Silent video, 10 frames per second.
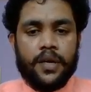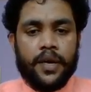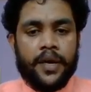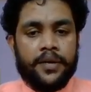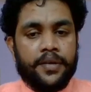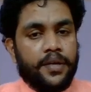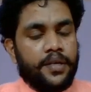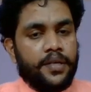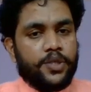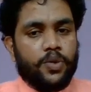and air
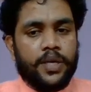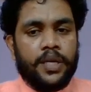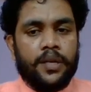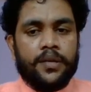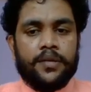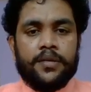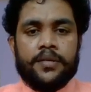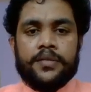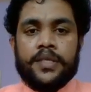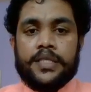in a soil,
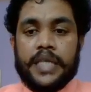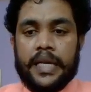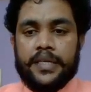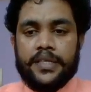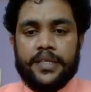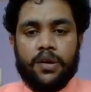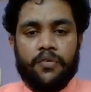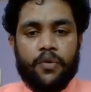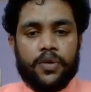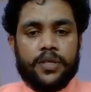then salinity
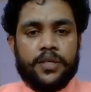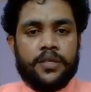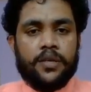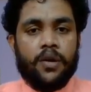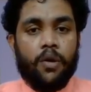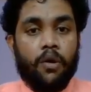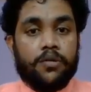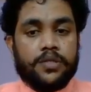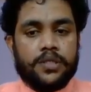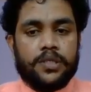of water,
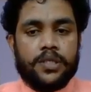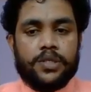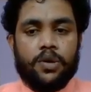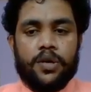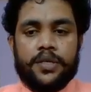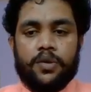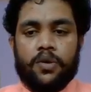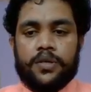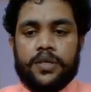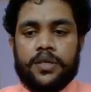oxygen dissolved in
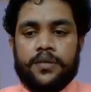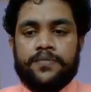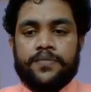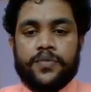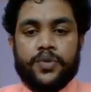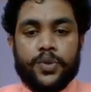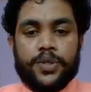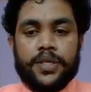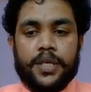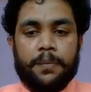water,
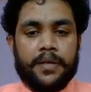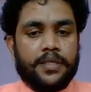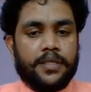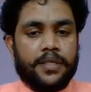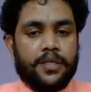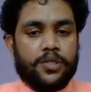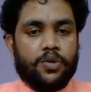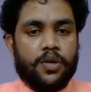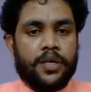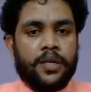nutrient present in the
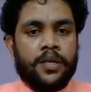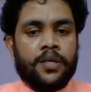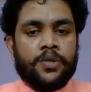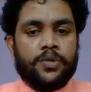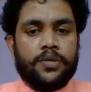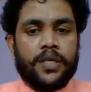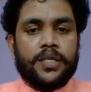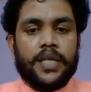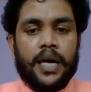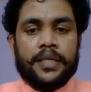soil. So
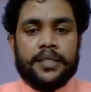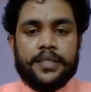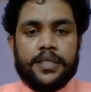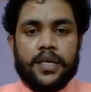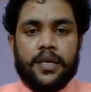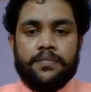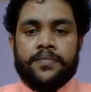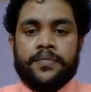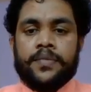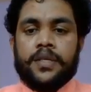these are the
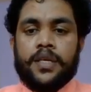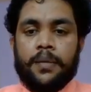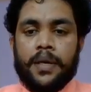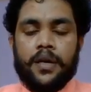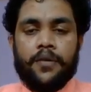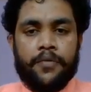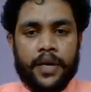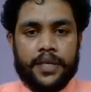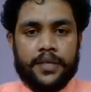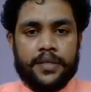some chemical
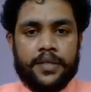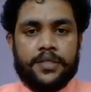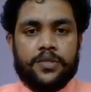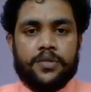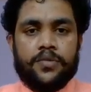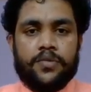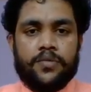factors,